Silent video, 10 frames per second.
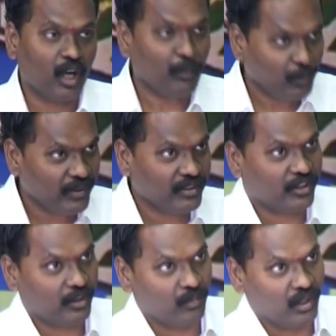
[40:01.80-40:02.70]

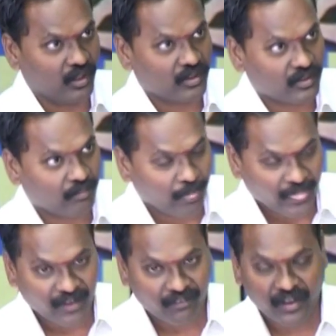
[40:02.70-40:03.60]
optimization models
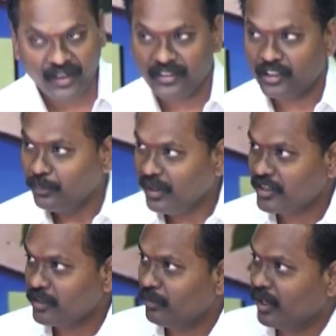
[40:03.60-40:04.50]
whereas
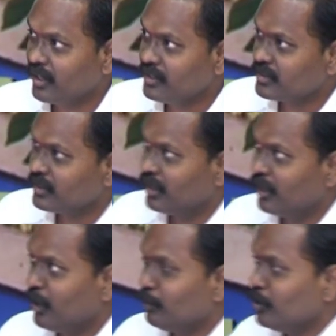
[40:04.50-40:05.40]
simulation models
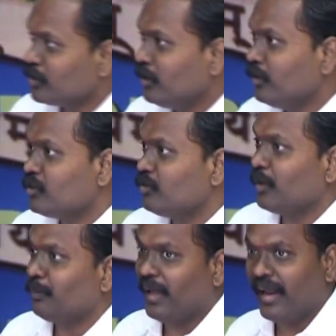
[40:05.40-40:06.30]
are mostly used
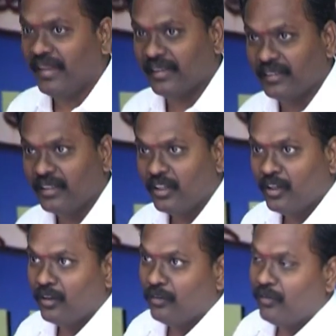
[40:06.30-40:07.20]
for planning
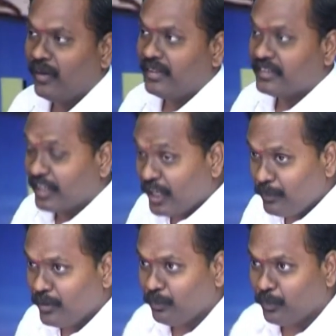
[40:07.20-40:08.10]
for a
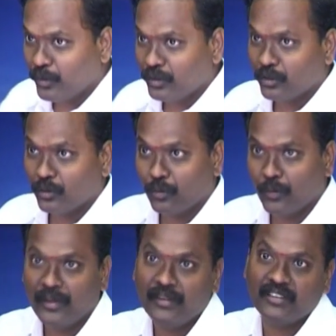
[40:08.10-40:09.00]
same input
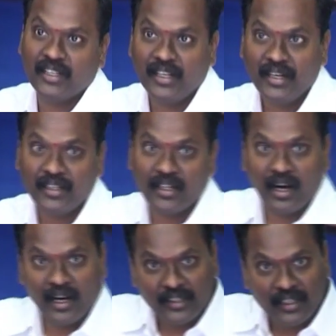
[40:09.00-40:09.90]
we generate
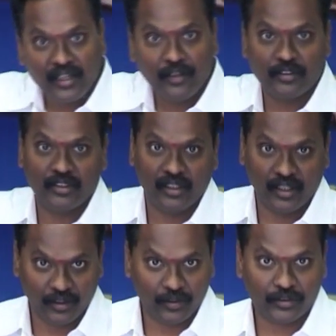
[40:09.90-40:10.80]
alternative
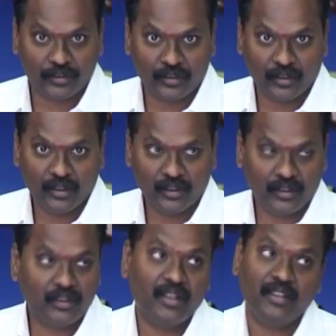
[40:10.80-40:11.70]
scenarios
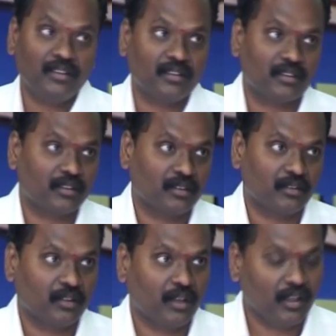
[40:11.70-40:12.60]
and that is
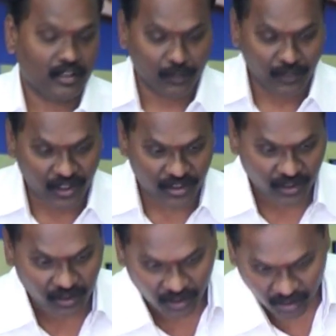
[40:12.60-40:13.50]
called simulation